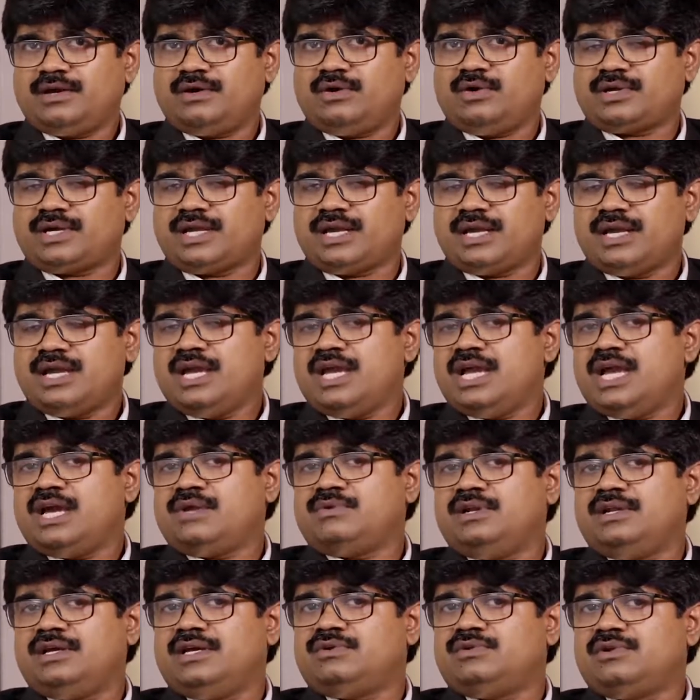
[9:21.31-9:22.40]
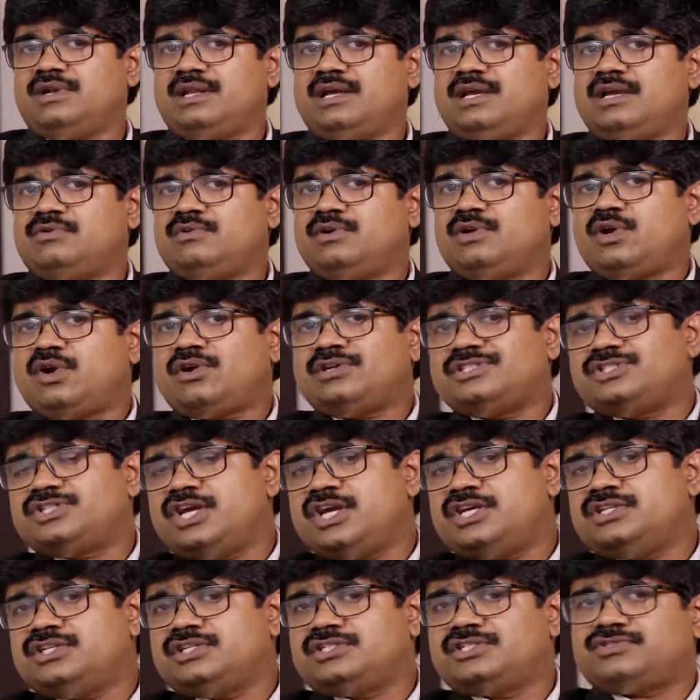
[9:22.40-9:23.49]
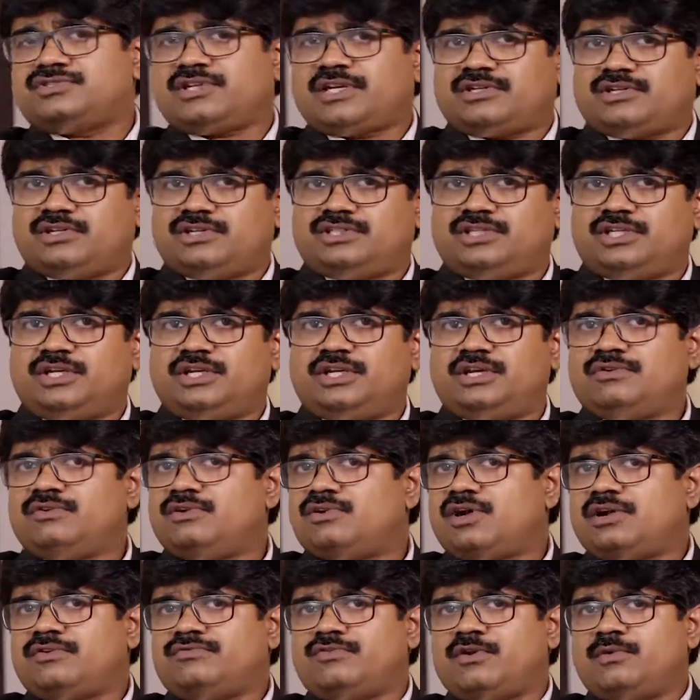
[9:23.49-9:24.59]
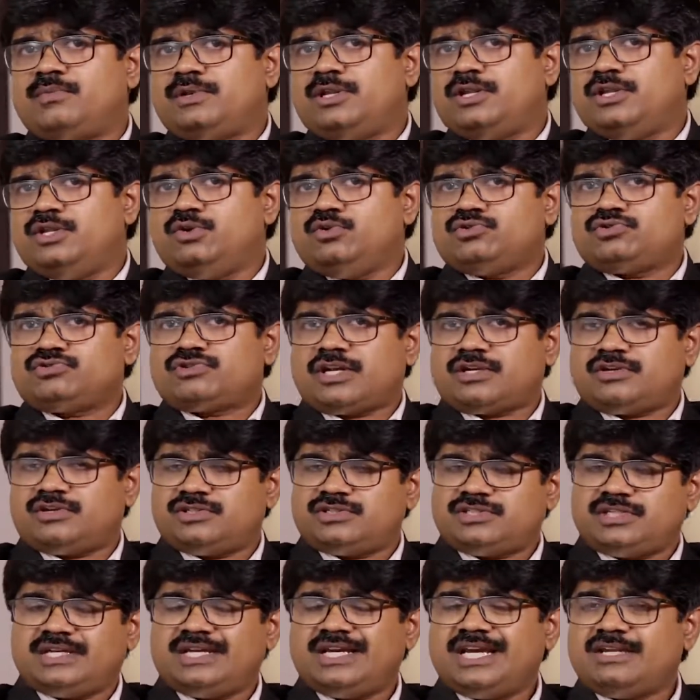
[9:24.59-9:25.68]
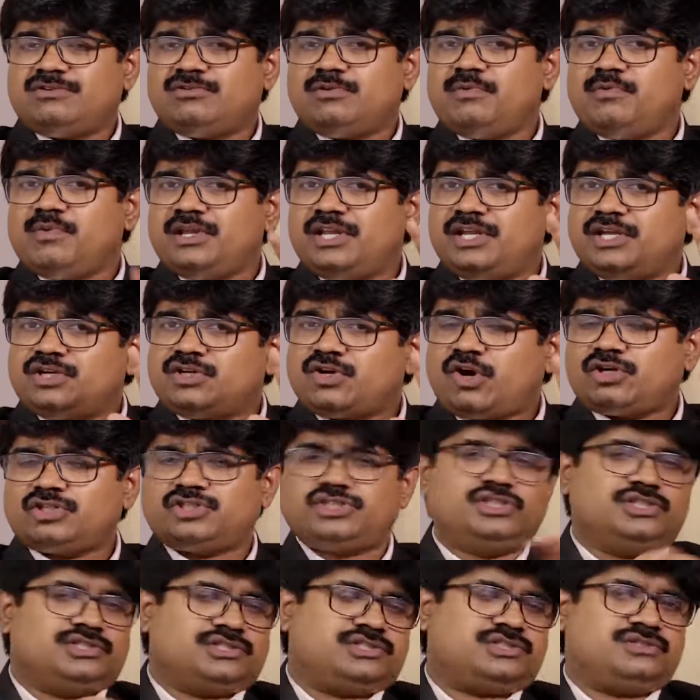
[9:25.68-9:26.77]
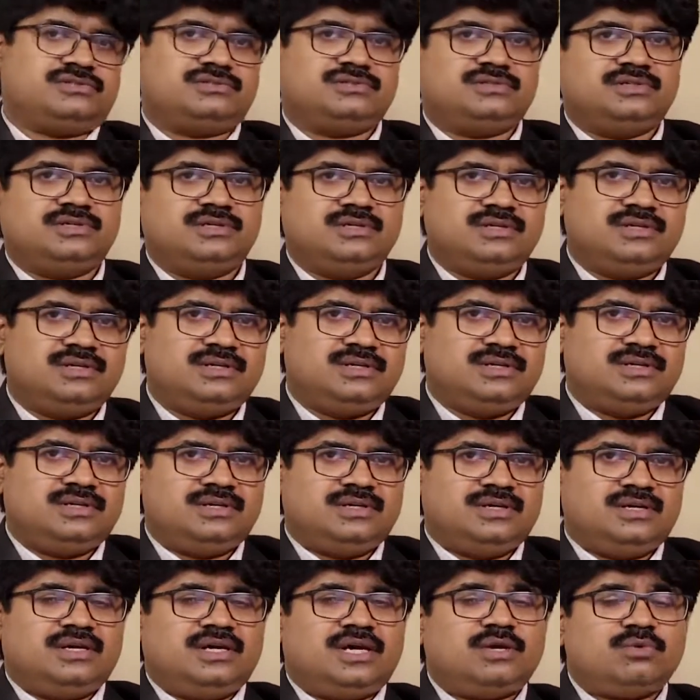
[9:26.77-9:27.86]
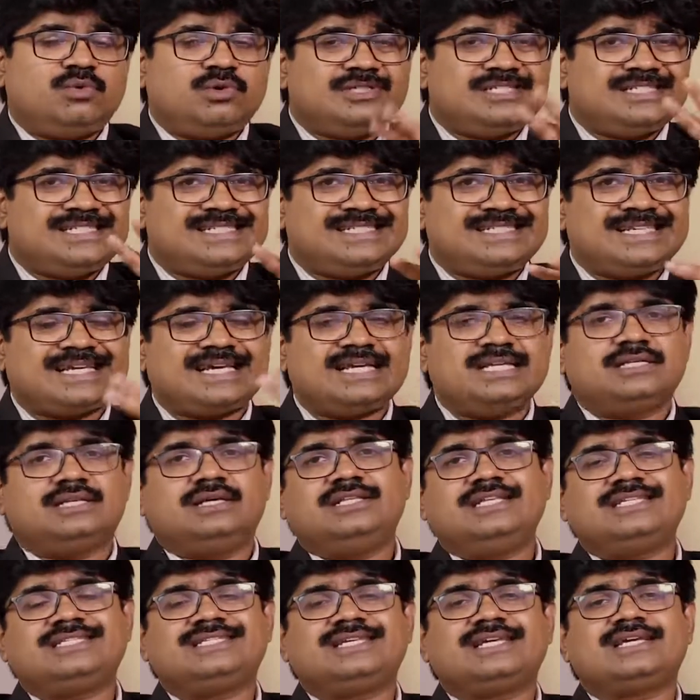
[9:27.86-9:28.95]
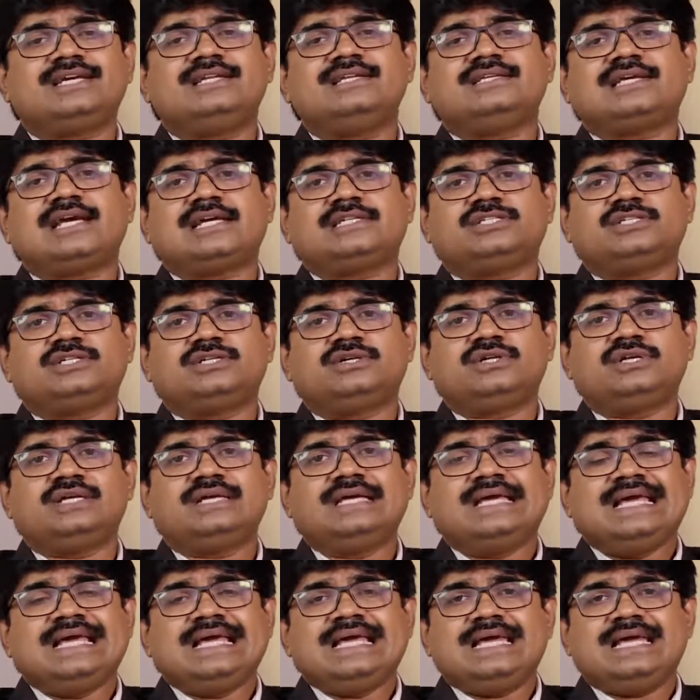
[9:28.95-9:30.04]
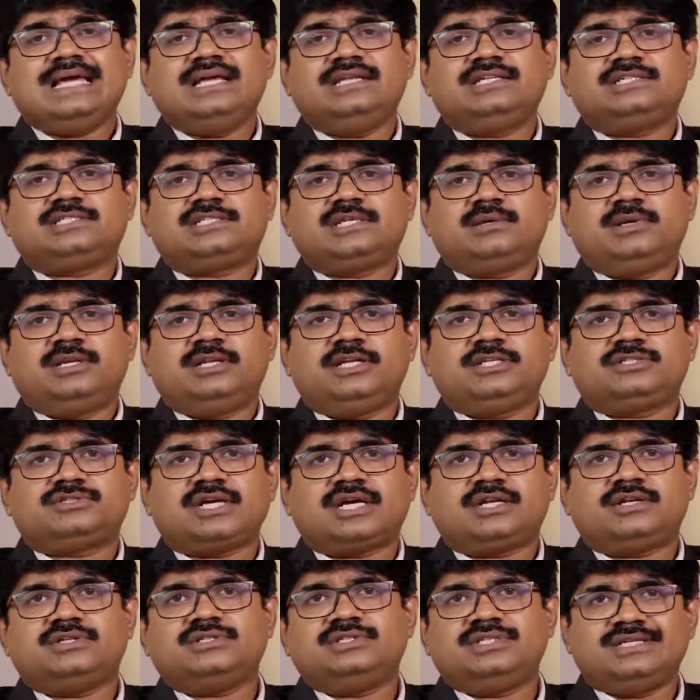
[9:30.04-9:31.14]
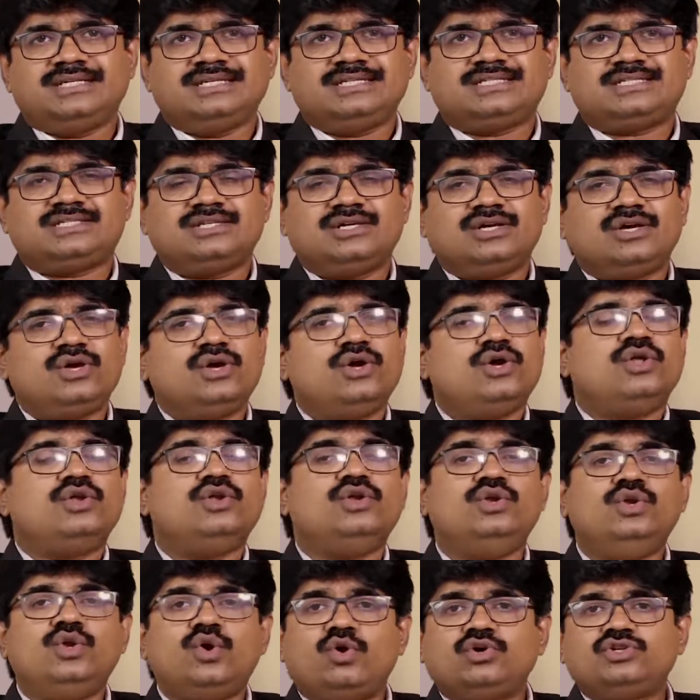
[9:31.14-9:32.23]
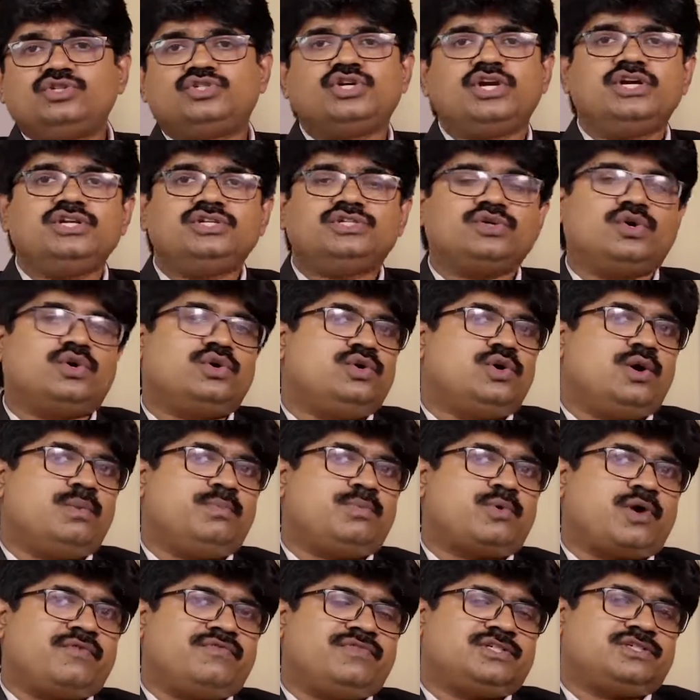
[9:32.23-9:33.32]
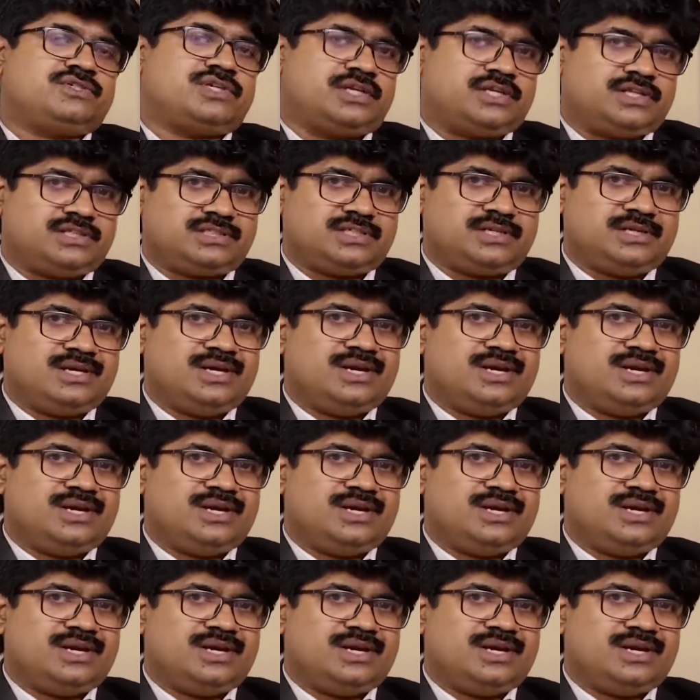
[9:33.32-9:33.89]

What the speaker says: Okay, it will not change its strategy. It will not form any new strategy. It will be very cautious. And what is second? The second category in stability strategy is no change or no profit strategy.